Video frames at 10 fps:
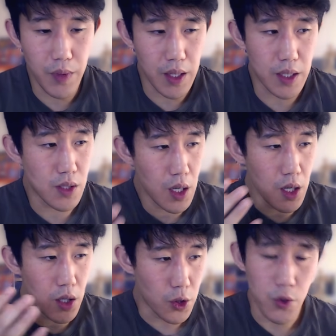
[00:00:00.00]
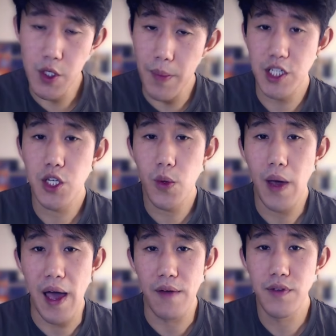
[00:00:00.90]
is use the budget you
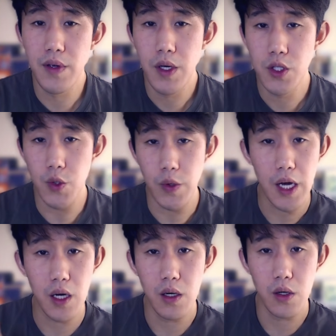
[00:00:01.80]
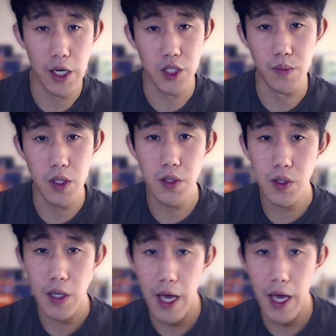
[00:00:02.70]
have to get customers,